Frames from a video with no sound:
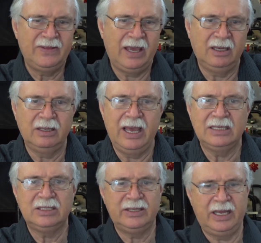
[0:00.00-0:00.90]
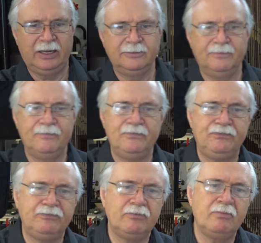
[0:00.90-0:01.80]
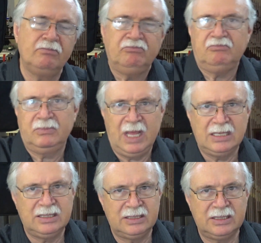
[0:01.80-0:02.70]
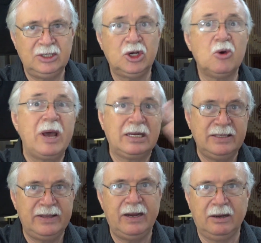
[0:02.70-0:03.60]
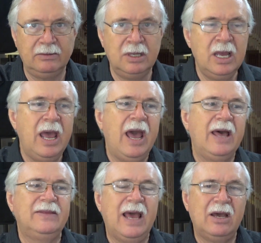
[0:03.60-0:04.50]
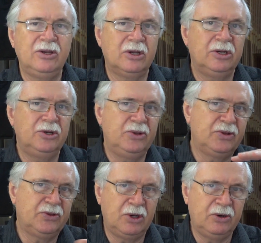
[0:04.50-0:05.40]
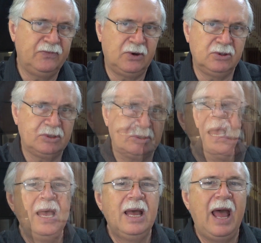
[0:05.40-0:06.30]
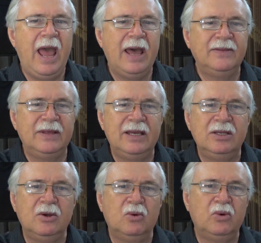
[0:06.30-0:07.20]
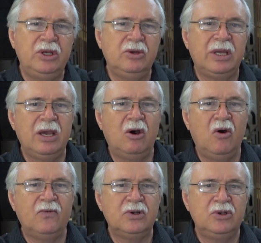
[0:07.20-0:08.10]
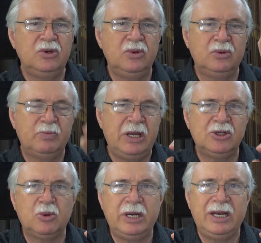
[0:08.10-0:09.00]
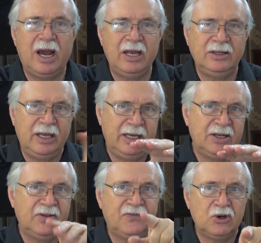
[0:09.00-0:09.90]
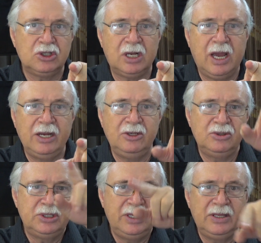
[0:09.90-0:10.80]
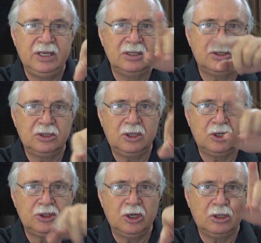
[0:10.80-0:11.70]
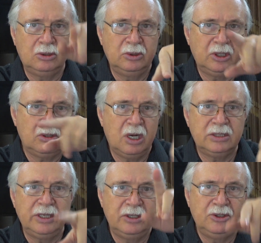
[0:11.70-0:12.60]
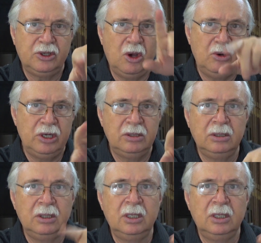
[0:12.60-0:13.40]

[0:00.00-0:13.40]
thing, S thing. That's the, you go back to there. And now you're going to do the third verse. And then when you get over to page twenty-nine, the end of the first line, you see the circle with the crosshair to coda.